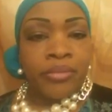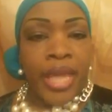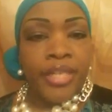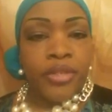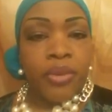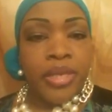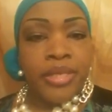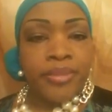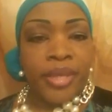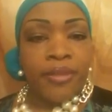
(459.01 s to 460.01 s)
And
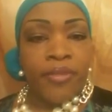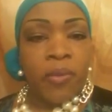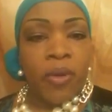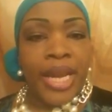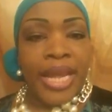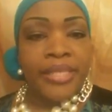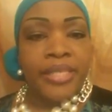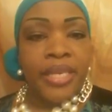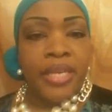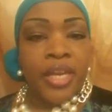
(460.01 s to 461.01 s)
trust me, from what I
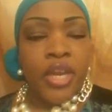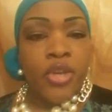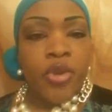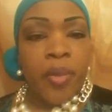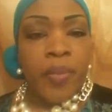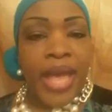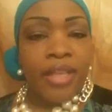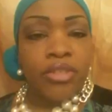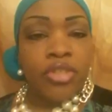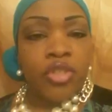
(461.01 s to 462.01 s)
see, your
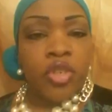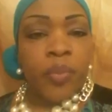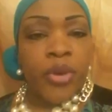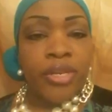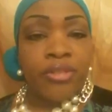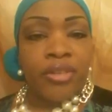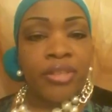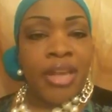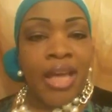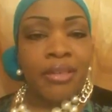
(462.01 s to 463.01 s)
pastors and your preachers
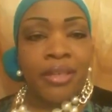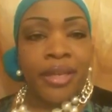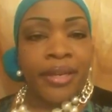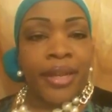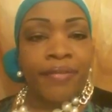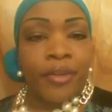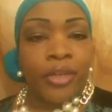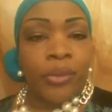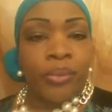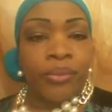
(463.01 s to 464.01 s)
are not looking out for
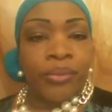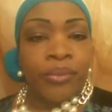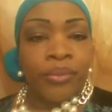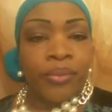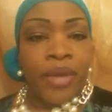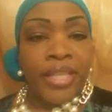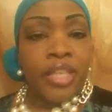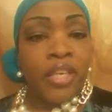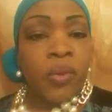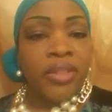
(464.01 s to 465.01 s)
you. I
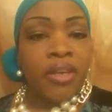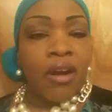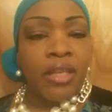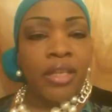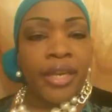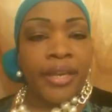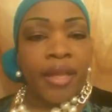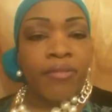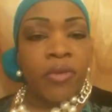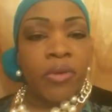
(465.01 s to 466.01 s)
tell you what they are looking
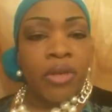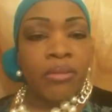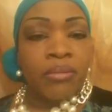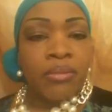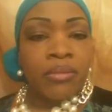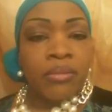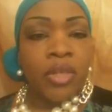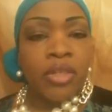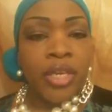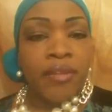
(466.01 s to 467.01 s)
out for.
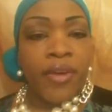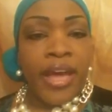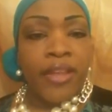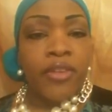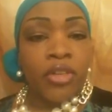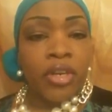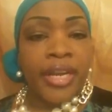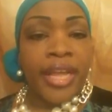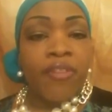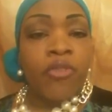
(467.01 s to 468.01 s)
They're
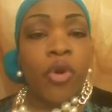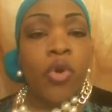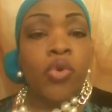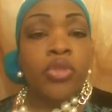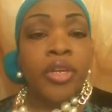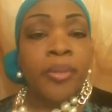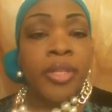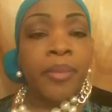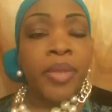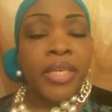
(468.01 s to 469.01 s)
looking out for who's going to
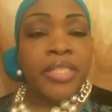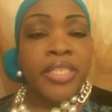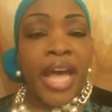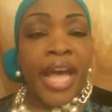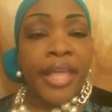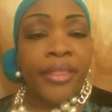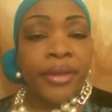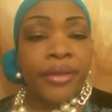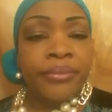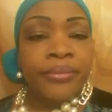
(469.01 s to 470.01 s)
be the biggest
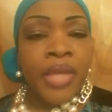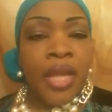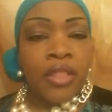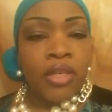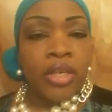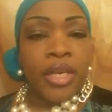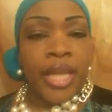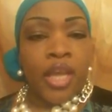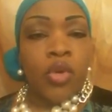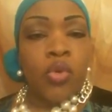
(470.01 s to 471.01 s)
tither. They're looking
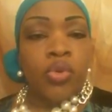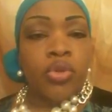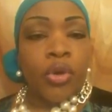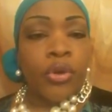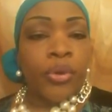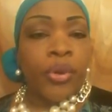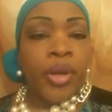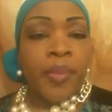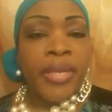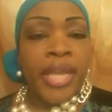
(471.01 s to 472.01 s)
out who's going to
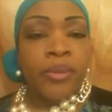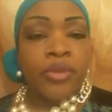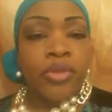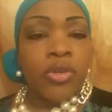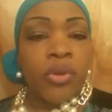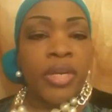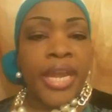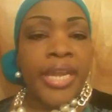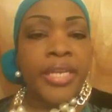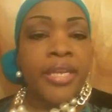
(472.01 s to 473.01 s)
be able to
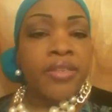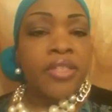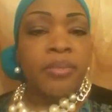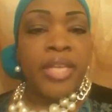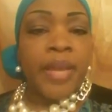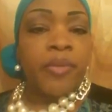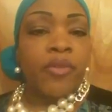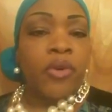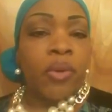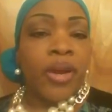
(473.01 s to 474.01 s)
create some type
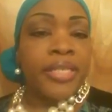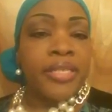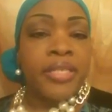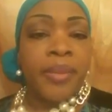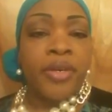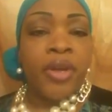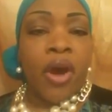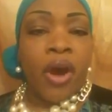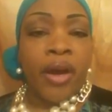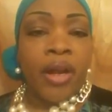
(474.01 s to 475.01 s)
of great
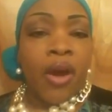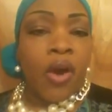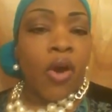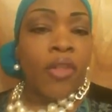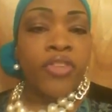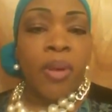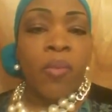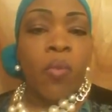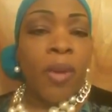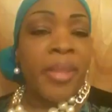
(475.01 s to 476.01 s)
seminar or
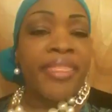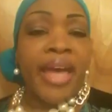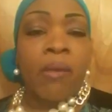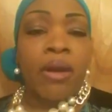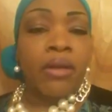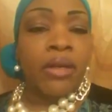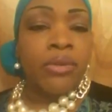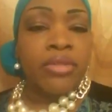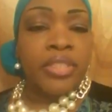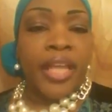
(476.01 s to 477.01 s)
some Woman Thou Art
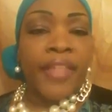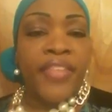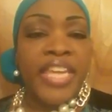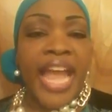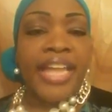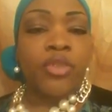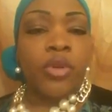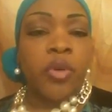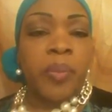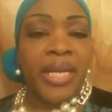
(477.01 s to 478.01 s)
Loosed
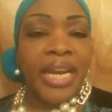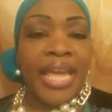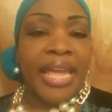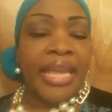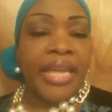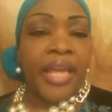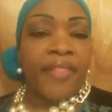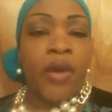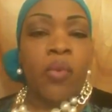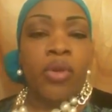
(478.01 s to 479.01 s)
theatrical play
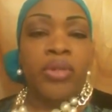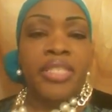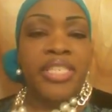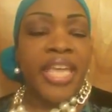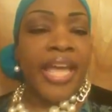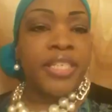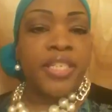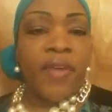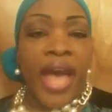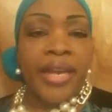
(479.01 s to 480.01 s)
that will
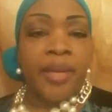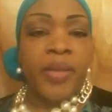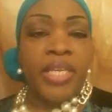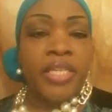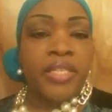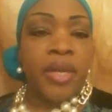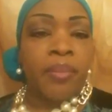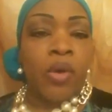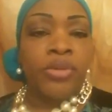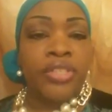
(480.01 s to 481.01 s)
satisfy and appease the
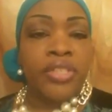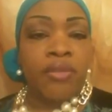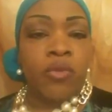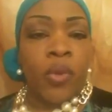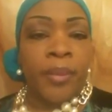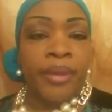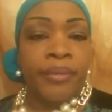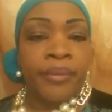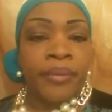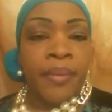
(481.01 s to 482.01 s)
emotions of
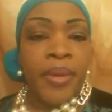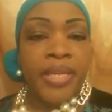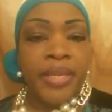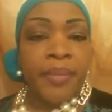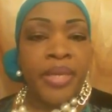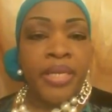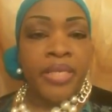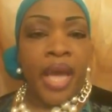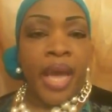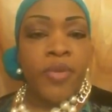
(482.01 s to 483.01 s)
women. But in the
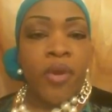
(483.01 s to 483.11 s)
meantime,